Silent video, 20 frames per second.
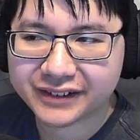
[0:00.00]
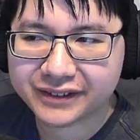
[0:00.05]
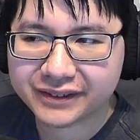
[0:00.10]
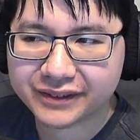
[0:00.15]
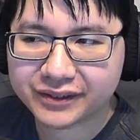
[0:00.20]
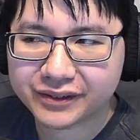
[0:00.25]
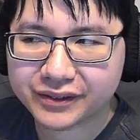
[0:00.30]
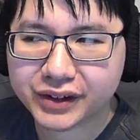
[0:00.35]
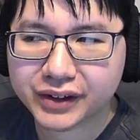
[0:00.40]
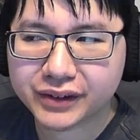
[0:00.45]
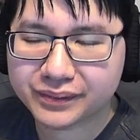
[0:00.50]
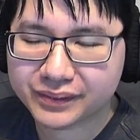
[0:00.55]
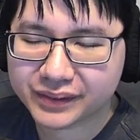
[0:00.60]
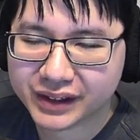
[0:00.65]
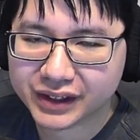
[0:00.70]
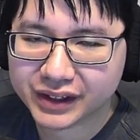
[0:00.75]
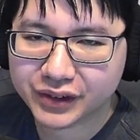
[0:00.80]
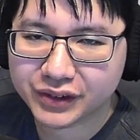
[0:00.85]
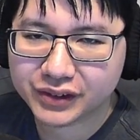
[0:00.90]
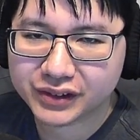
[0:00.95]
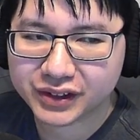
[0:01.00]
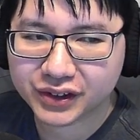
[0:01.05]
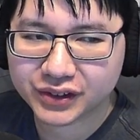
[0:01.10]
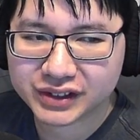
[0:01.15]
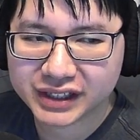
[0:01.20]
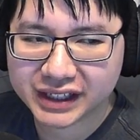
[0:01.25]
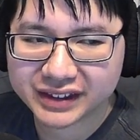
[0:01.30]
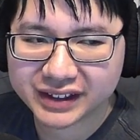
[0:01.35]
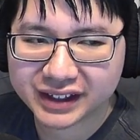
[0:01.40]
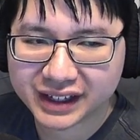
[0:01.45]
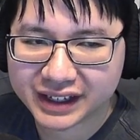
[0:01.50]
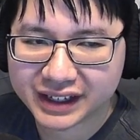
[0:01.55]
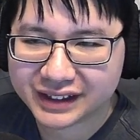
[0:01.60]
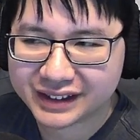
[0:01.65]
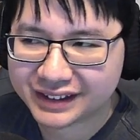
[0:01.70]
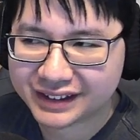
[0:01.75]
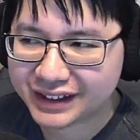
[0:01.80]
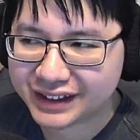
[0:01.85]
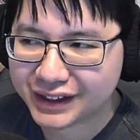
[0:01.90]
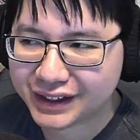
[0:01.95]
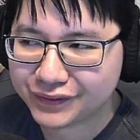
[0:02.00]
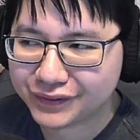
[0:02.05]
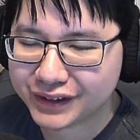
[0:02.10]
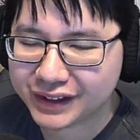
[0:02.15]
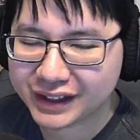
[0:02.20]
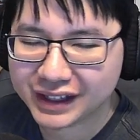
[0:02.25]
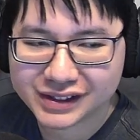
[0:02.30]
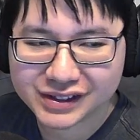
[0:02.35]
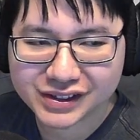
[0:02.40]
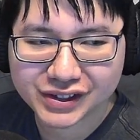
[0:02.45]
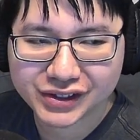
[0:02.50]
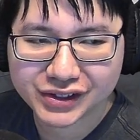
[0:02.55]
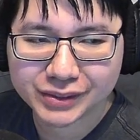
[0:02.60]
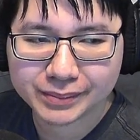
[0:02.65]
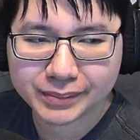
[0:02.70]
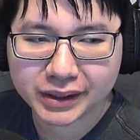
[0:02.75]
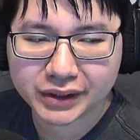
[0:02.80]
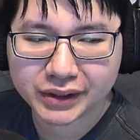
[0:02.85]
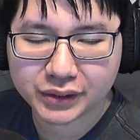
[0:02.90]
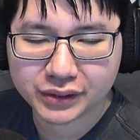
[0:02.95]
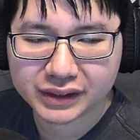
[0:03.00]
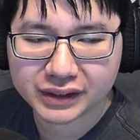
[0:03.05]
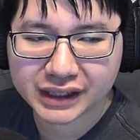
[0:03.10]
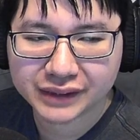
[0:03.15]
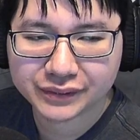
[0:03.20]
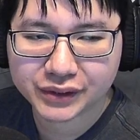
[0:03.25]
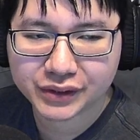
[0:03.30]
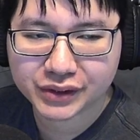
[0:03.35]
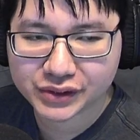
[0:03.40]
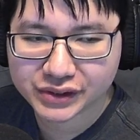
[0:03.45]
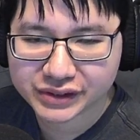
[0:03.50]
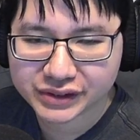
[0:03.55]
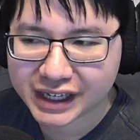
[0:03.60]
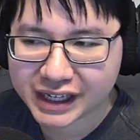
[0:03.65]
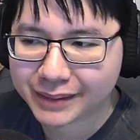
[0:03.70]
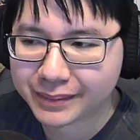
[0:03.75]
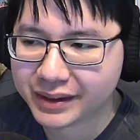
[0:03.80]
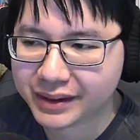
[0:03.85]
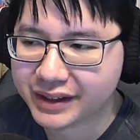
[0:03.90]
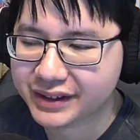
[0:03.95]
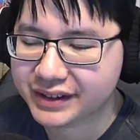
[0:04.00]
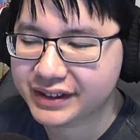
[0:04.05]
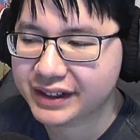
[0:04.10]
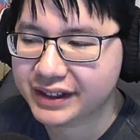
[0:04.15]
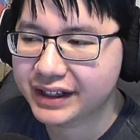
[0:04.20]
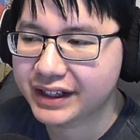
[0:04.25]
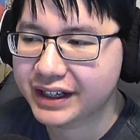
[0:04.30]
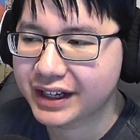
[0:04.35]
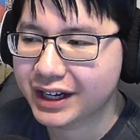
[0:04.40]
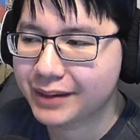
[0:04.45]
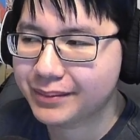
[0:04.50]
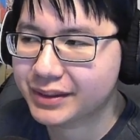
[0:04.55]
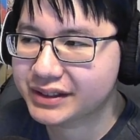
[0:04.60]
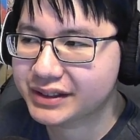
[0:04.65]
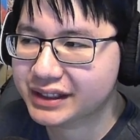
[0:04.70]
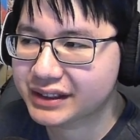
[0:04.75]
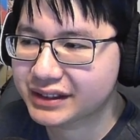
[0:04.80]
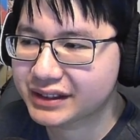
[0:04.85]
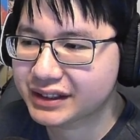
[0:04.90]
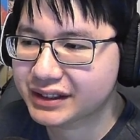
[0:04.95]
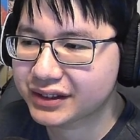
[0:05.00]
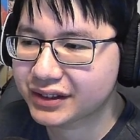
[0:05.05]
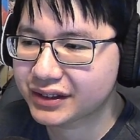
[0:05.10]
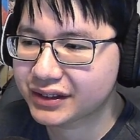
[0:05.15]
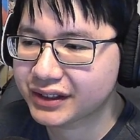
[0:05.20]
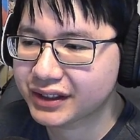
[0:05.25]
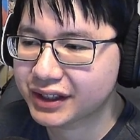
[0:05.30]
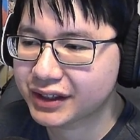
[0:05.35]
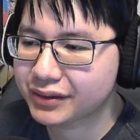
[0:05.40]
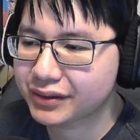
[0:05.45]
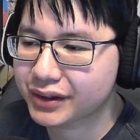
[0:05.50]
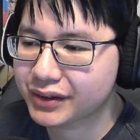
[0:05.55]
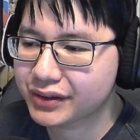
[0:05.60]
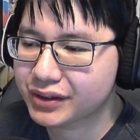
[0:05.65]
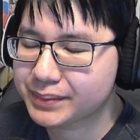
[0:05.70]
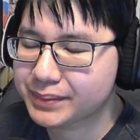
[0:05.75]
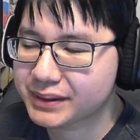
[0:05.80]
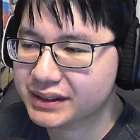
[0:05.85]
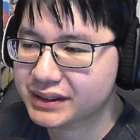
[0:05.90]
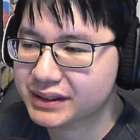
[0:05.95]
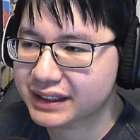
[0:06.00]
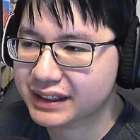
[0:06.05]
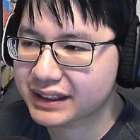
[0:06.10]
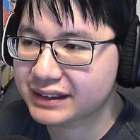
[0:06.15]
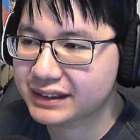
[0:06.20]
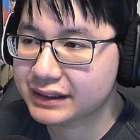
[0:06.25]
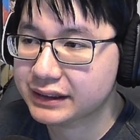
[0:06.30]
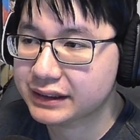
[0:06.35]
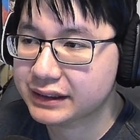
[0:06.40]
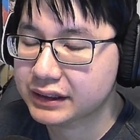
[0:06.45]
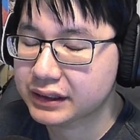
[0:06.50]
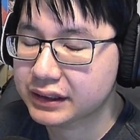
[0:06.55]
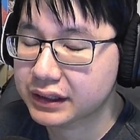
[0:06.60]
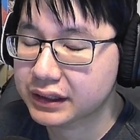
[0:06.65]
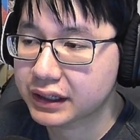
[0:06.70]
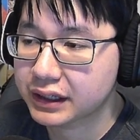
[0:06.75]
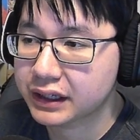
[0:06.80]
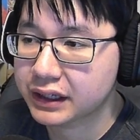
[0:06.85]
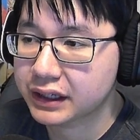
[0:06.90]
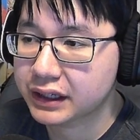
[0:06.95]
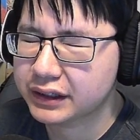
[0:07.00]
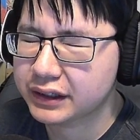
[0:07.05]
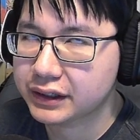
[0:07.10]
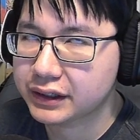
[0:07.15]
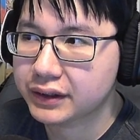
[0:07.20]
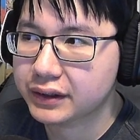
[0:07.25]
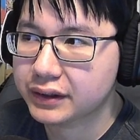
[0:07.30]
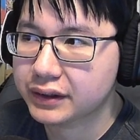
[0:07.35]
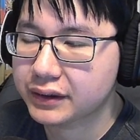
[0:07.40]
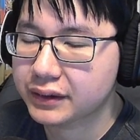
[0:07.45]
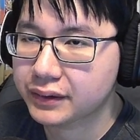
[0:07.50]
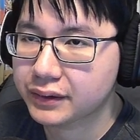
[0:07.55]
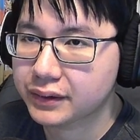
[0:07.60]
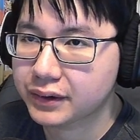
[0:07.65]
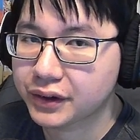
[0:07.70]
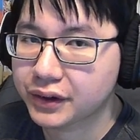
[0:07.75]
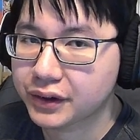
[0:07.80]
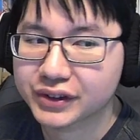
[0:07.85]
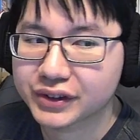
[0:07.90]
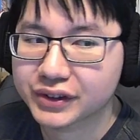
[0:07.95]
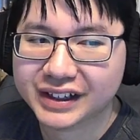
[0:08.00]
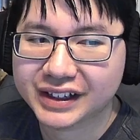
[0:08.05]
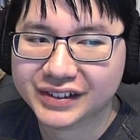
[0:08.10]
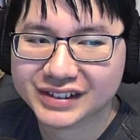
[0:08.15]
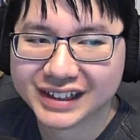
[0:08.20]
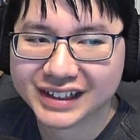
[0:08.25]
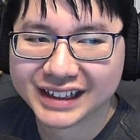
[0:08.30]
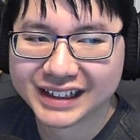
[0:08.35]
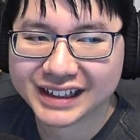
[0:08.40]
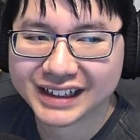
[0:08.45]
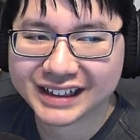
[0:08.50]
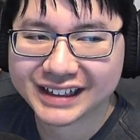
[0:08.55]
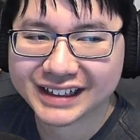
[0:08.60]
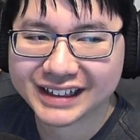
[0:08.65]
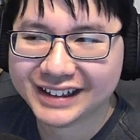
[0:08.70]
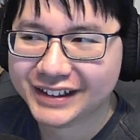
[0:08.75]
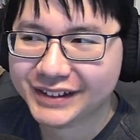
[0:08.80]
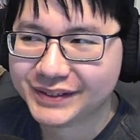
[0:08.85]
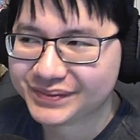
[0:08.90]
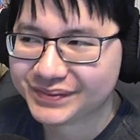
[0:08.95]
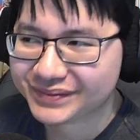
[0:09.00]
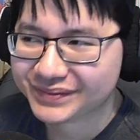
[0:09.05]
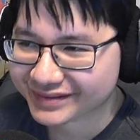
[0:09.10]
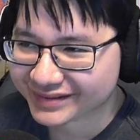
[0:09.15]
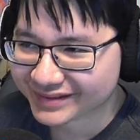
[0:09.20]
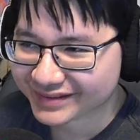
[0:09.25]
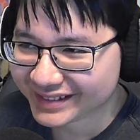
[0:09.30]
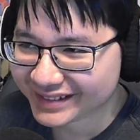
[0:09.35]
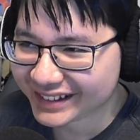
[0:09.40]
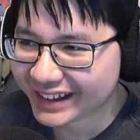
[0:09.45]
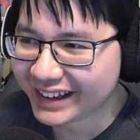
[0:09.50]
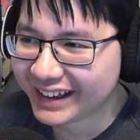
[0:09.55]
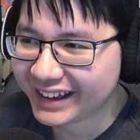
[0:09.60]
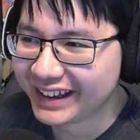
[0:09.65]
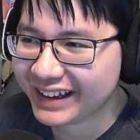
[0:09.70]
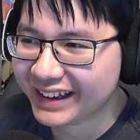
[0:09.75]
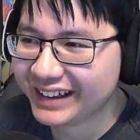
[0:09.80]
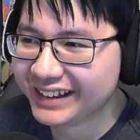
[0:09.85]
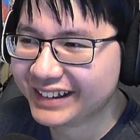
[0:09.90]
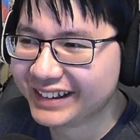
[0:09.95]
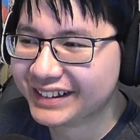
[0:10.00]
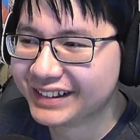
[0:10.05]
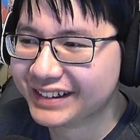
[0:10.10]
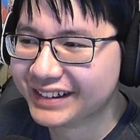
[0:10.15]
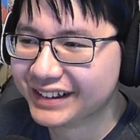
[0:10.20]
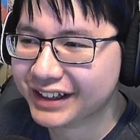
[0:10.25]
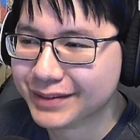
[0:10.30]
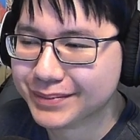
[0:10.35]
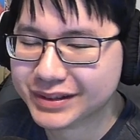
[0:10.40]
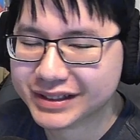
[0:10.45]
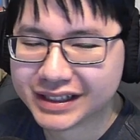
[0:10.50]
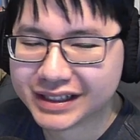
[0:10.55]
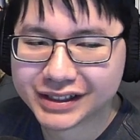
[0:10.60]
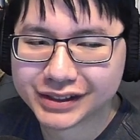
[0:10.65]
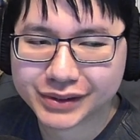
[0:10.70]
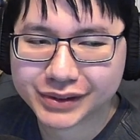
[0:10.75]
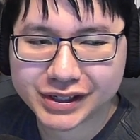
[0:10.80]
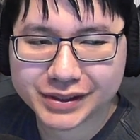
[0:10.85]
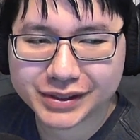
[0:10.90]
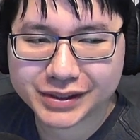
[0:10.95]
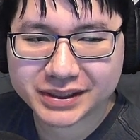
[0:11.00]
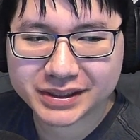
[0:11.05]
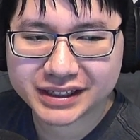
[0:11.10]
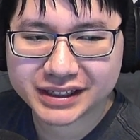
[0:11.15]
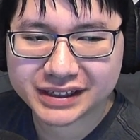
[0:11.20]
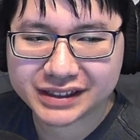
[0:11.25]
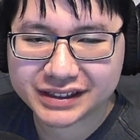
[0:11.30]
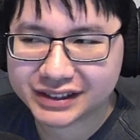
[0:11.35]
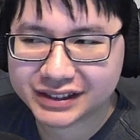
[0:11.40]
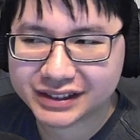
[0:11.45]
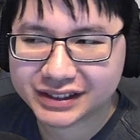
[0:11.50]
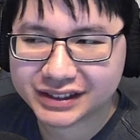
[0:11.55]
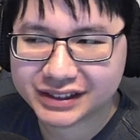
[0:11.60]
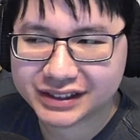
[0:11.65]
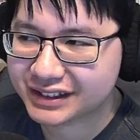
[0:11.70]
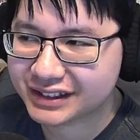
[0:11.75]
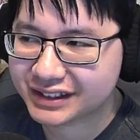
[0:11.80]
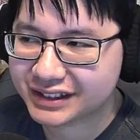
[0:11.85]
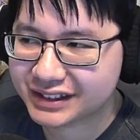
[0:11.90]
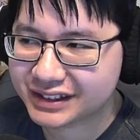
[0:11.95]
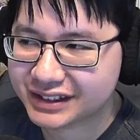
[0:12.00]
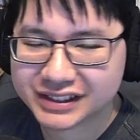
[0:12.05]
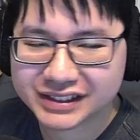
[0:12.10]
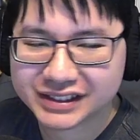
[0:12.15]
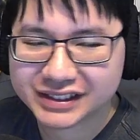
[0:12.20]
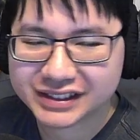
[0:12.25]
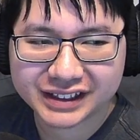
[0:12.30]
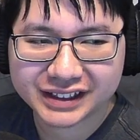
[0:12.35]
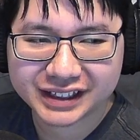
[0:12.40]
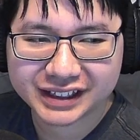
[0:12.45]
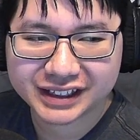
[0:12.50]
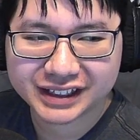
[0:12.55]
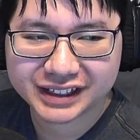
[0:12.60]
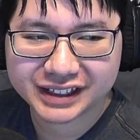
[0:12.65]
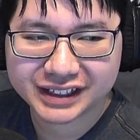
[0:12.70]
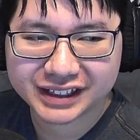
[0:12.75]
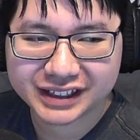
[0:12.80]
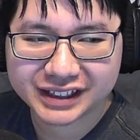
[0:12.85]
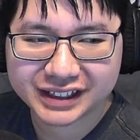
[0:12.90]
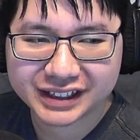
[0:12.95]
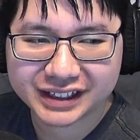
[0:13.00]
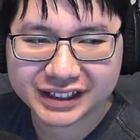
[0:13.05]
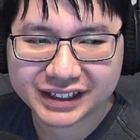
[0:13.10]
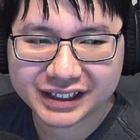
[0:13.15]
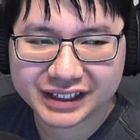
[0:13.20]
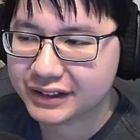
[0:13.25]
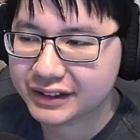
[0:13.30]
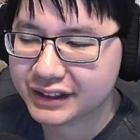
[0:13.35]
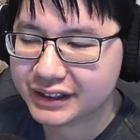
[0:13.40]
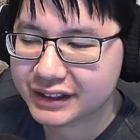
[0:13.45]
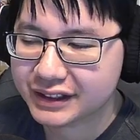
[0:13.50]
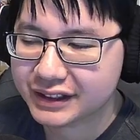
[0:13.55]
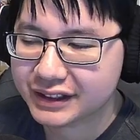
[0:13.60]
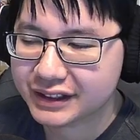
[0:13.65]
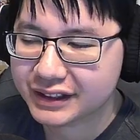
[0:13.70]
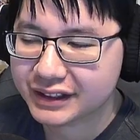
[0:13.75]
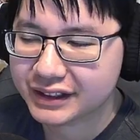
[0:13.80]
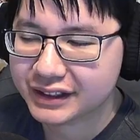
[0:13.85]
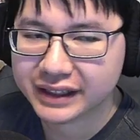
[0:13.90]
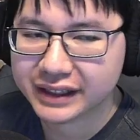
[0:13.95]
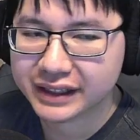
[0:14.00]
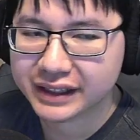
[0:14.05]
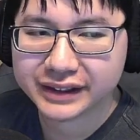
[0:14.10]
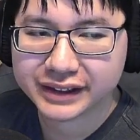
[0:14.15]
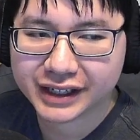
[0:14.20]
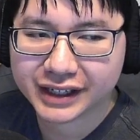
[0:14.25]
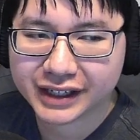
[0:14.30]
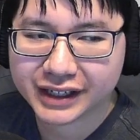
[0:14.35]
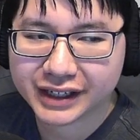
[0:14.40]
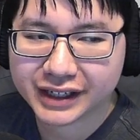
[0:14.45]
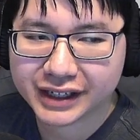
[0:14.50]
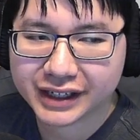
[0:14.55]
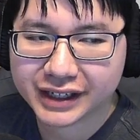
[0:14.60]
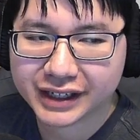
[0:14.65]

Well, you take the hit if it hits you, but you get reduced damage. But since it's only 22% and our oh shit, that was laggy. And our hit percentage is 100%, let's just take the hit. So let us begin combat.